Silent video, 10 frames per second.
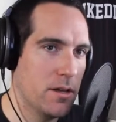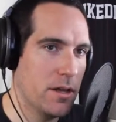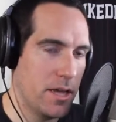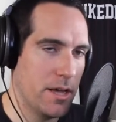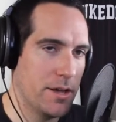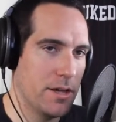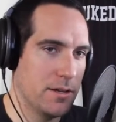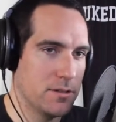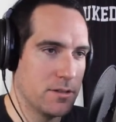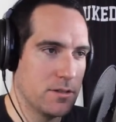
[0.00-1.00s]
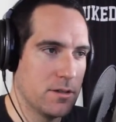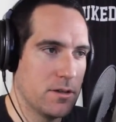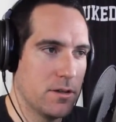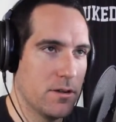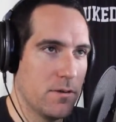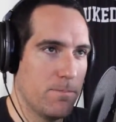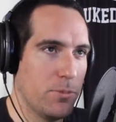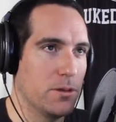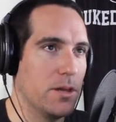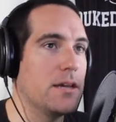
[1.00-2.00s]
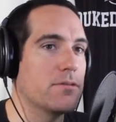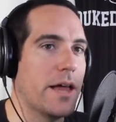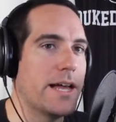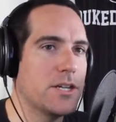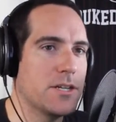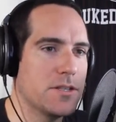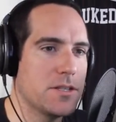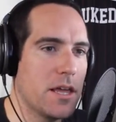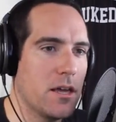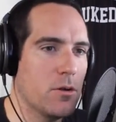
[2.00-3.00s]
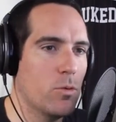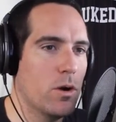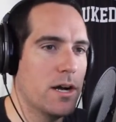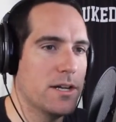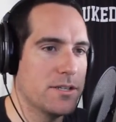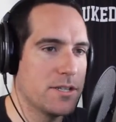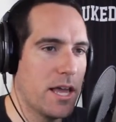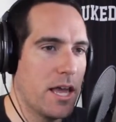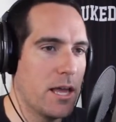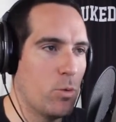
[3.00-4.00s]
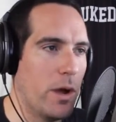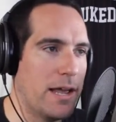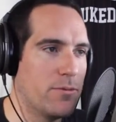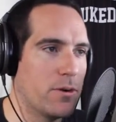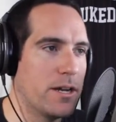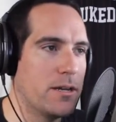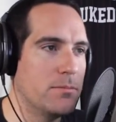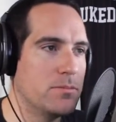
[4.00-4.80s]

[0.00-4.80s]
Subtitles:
And the League of Legends thing was a way for him